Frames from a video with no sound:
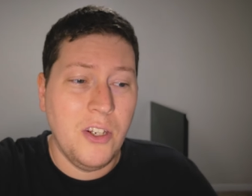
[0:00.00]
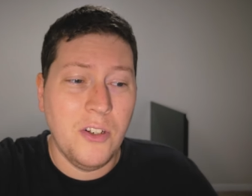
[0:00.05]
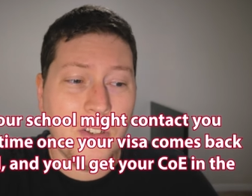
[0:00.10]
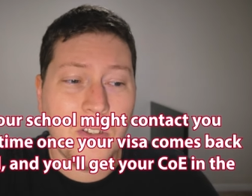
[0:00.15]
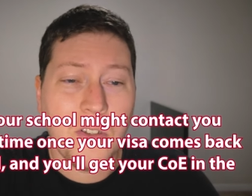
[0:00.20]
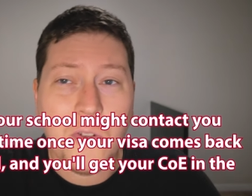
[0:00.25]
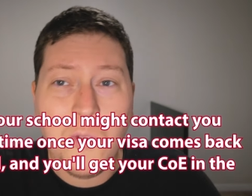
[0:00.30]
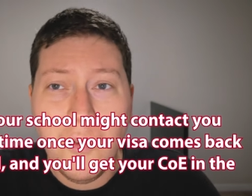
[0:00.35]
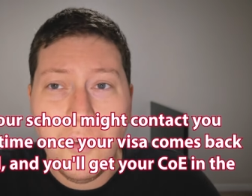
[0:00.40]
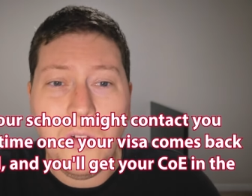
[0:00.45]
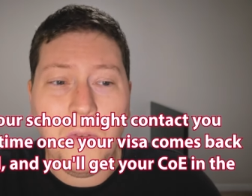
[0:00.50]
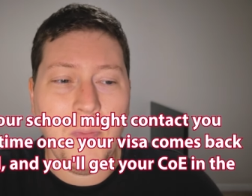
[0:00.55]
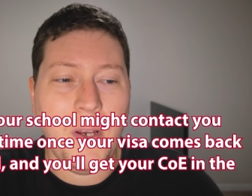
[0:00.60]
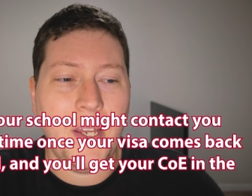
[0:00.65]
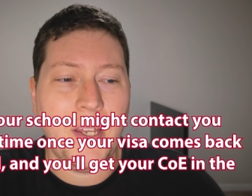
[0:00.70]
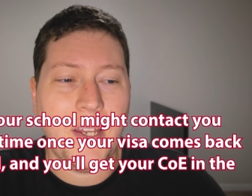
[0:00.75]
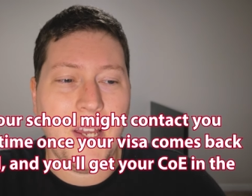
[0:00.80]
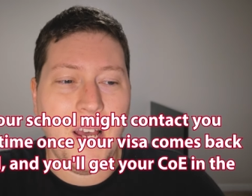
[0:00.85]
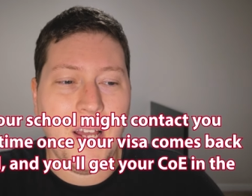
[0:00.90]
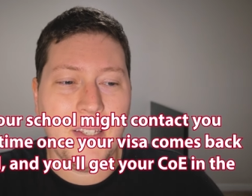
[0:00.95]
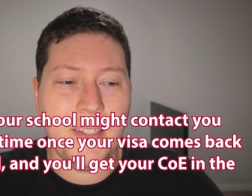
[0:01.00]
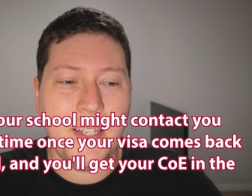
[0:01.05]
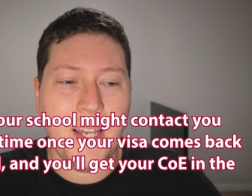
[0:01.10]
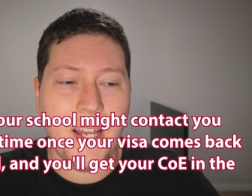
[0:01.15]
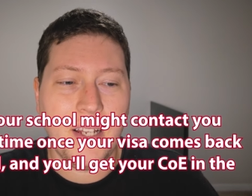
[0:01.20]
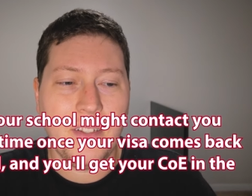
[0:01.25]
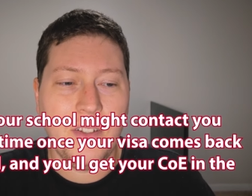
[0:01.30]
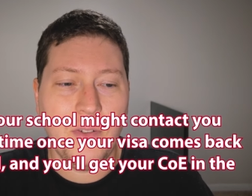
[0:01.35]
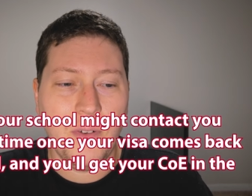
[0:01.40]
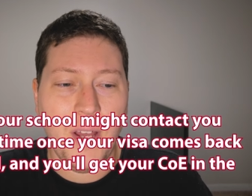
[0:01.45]
your school might
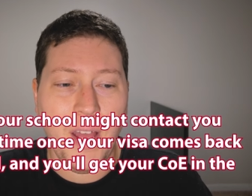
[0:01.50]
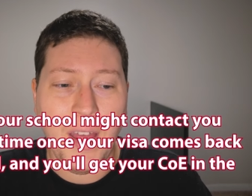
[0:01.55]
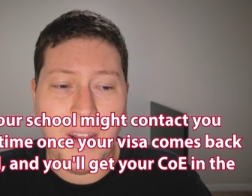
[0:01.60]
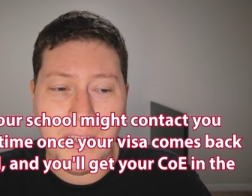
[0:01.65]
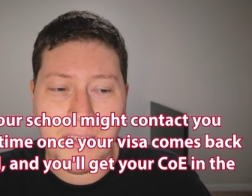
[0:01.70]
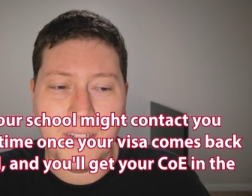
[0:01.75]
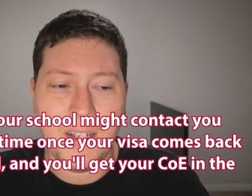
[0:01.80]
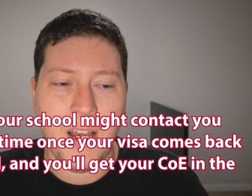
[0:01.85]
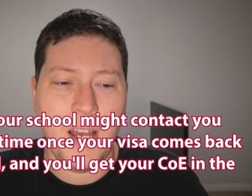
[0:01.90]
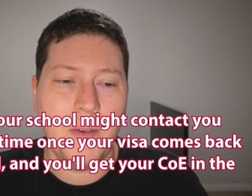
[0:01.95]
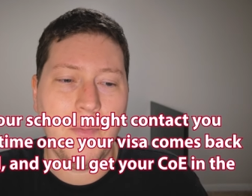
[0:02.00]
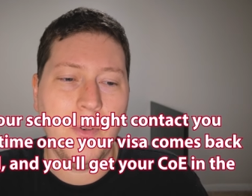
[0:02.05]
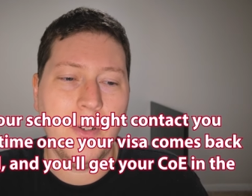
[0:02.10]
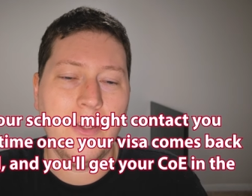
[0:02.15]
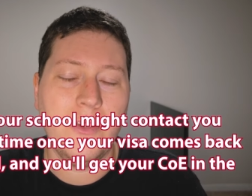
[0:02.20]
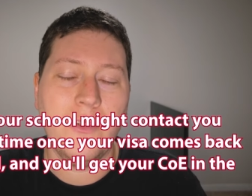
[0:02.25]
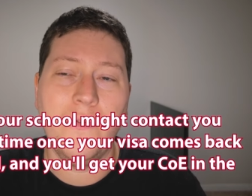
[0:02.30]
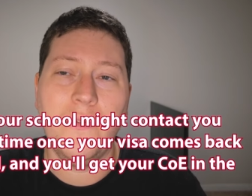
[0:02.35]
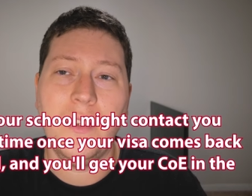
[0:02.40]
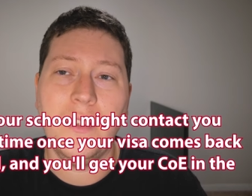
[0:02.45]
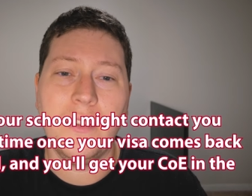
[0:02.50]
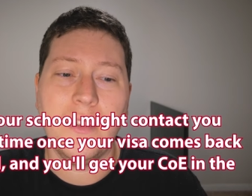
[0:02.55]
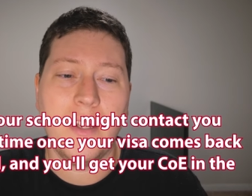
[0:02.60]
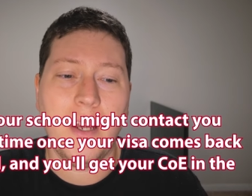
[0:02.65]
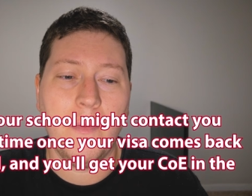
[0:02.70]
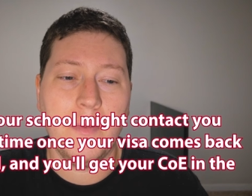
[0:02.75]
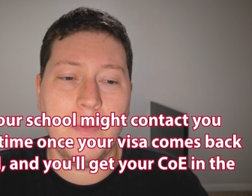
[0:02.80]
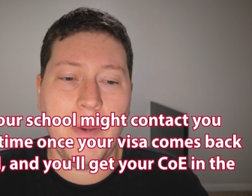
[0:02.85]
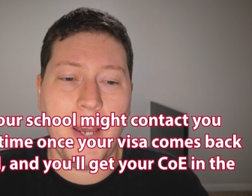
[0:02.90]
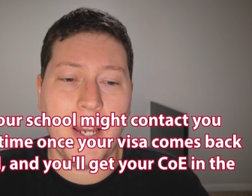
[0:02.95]
contact you ahead of time once your visa
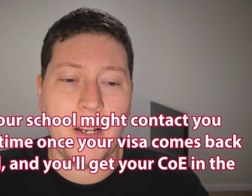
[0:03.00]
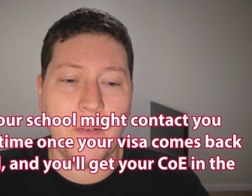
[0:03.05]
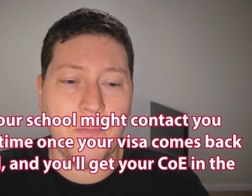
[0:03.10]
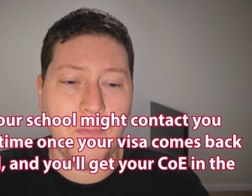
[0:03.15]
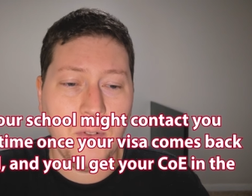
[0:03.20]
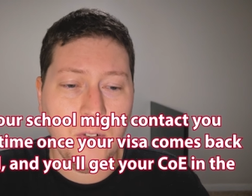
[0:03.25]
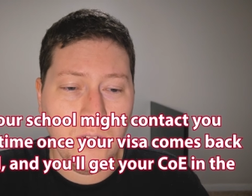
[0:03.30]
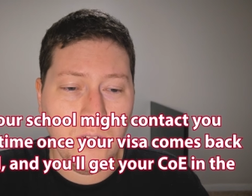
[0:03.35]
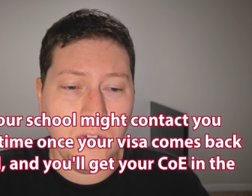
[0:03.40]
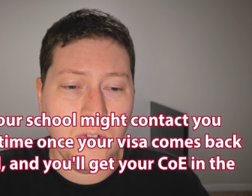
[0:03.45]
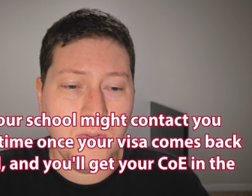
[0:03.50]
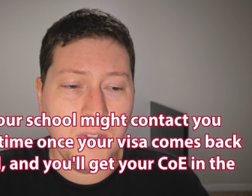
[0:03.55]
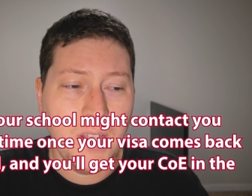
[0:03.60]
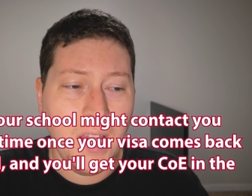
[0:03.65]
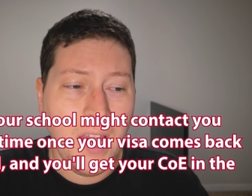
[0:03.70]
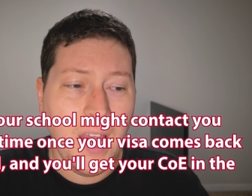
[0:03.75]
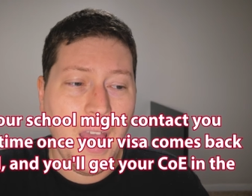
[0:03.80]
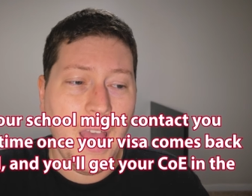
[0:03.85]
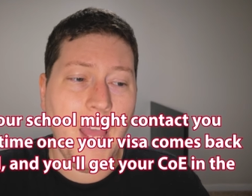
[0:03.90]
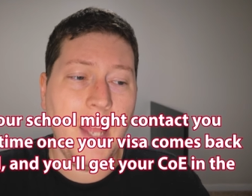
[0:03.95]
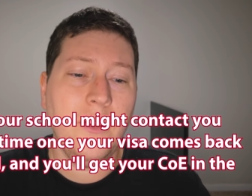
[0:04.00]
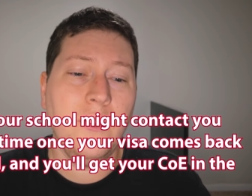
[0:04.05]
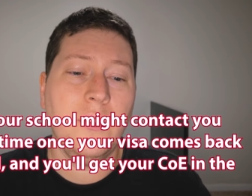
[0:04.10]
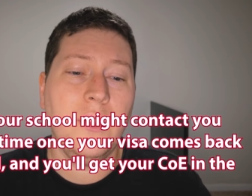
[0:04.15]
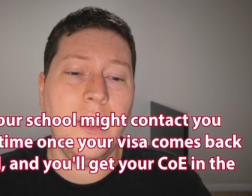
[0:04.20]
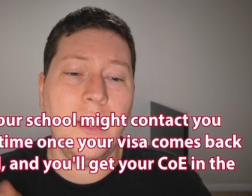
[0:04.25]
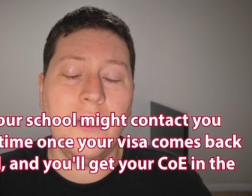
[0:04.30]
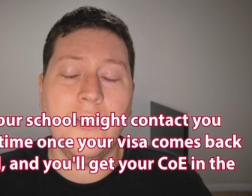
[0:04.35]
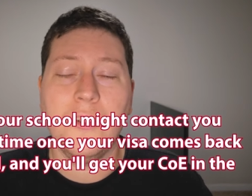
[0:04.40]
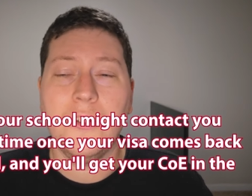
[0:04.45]
comes back approved, and you'll
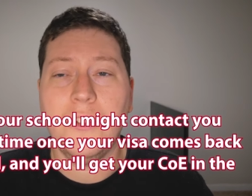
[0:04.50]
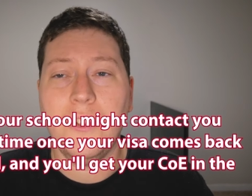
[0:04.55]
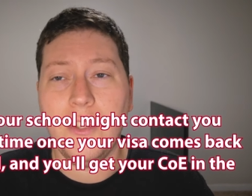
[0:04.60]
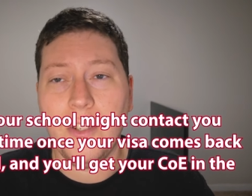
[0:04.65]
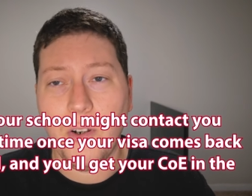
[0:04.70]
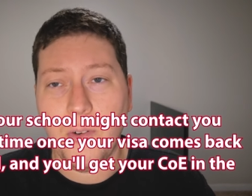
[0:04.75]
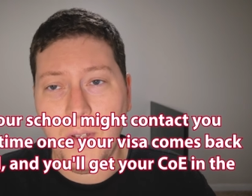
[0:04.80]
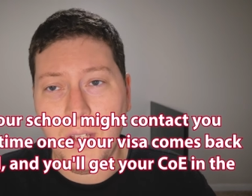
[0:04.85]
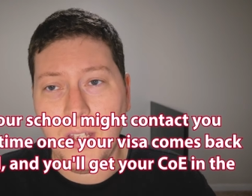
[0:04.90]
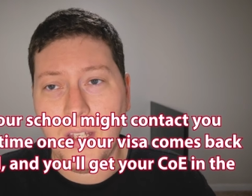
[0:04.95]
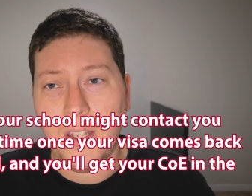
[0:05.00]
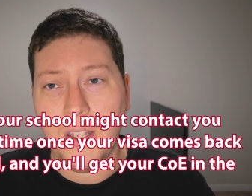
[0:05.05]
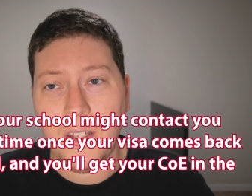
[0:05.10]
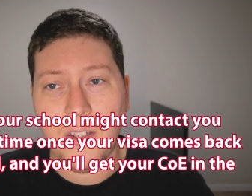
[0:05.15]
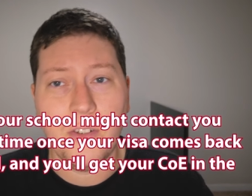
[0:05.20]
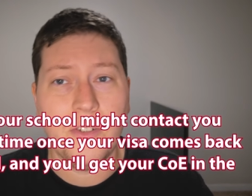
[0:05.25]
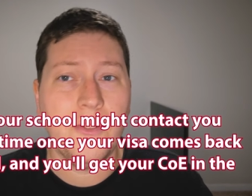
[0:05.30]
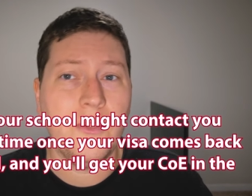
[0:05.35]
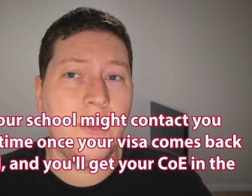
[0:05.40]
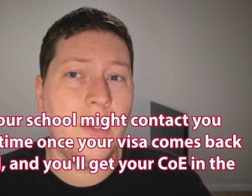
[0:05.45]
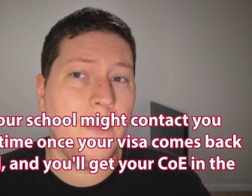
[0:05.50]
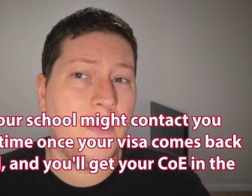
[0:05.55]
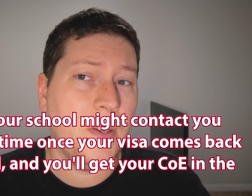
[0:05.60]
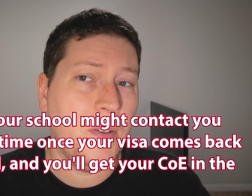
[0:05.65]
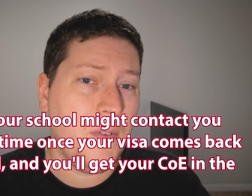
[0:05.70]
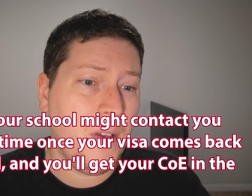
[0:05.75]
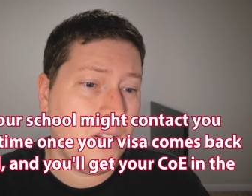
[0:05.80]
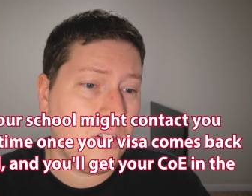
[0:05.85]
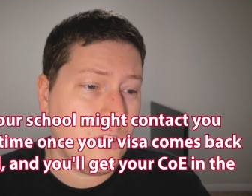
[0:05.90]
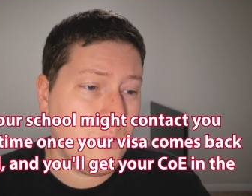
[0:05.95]
get your C O E, your
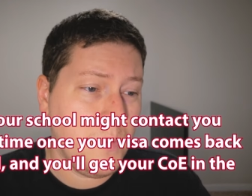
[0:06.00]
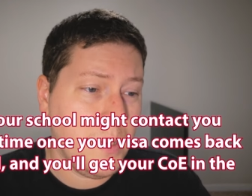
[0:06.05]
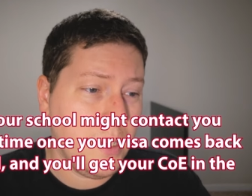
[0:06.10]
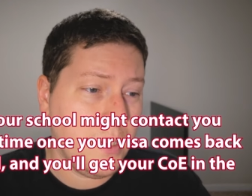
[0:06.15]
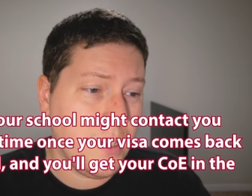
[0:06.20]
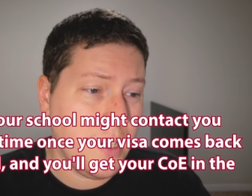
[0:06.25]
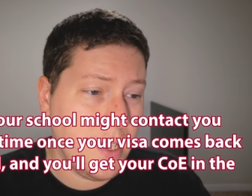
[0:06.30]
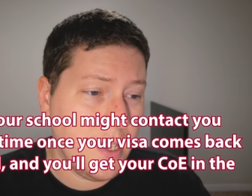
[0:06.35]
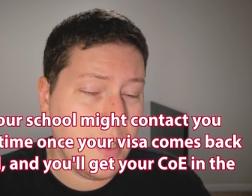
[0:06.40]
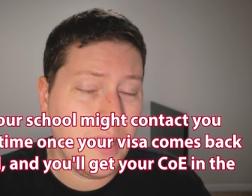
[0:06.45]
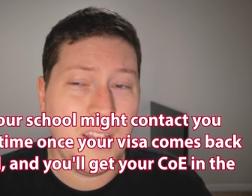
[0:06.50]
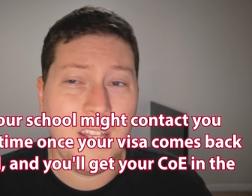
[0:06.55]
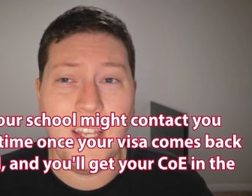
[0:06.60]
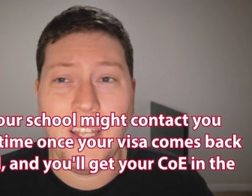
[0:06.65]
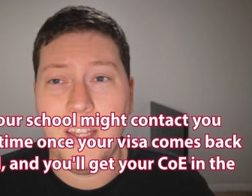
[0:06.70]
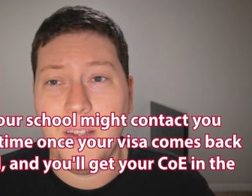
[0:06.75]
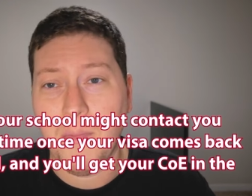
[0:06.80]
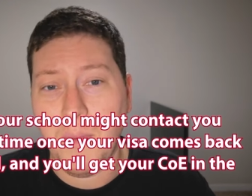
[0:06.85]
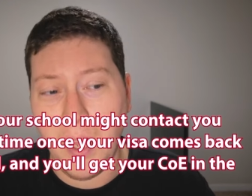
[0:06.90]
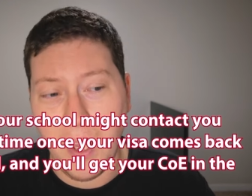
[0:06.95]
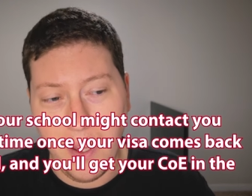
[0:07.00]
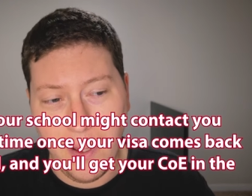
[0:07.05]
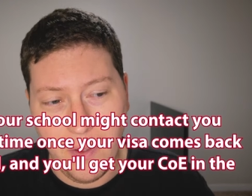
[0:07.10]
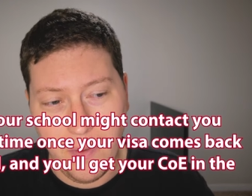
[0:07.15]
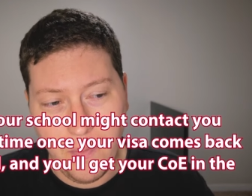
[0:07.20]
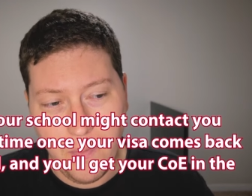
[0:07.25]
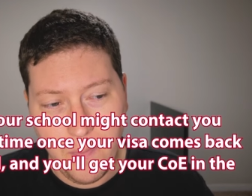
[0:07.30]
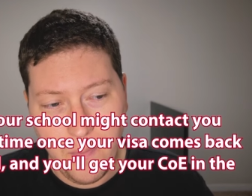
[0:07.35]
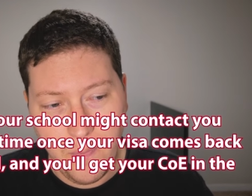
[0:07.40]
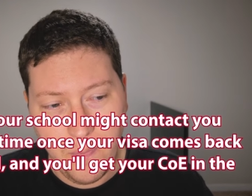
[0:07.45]
Certificate of Eligibility, in the mail.
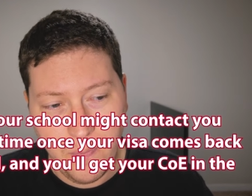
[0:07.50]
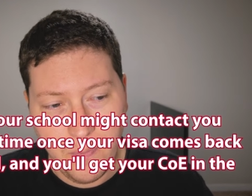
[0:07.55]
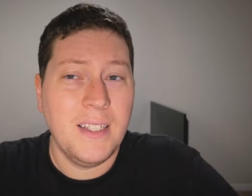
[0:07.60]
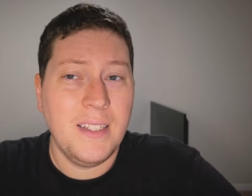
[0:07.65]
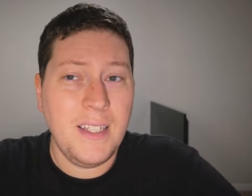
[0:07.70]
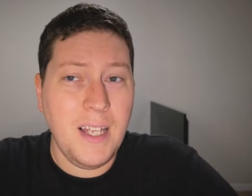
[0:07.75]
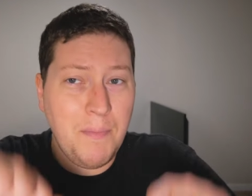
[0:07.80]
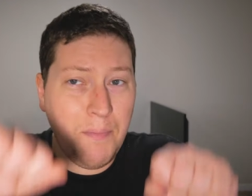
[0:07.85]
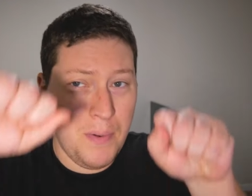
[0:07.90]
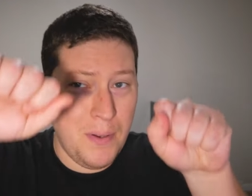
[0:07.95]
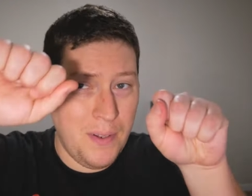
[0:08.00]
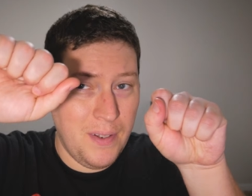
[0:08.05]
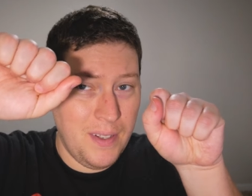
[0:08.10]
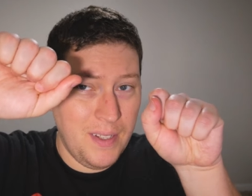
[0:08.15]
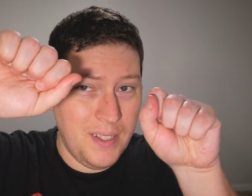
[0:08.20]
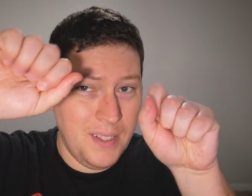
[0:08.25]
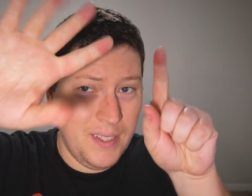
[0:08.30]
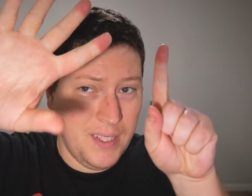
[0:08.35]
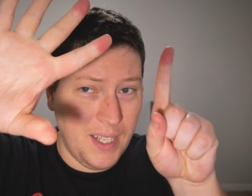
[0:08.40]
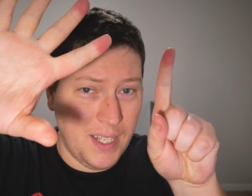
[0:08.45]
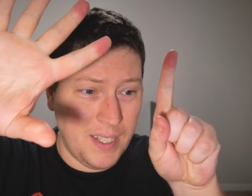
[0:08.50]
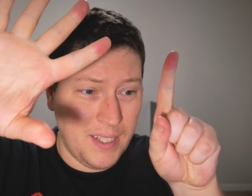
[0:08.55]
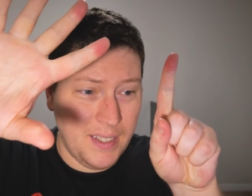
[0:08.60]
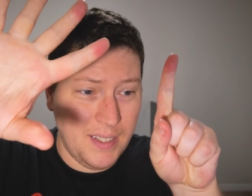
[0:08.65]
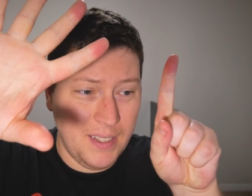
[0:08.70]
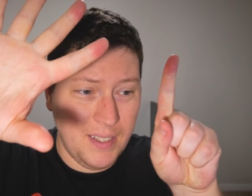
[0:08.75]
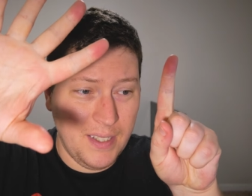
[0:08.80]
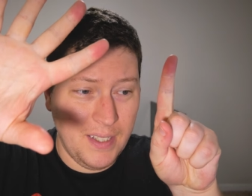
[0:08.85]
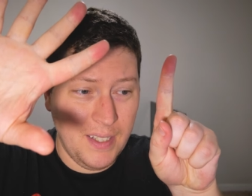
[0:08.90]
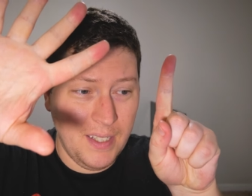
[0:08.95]
Step
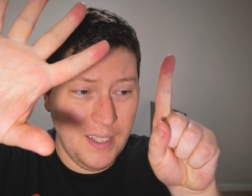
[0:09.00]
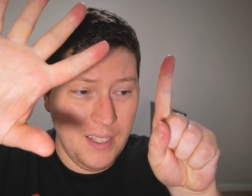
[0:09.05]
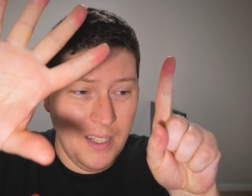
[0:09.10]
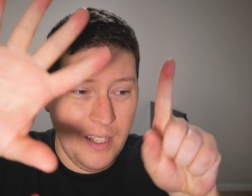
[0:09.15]
six.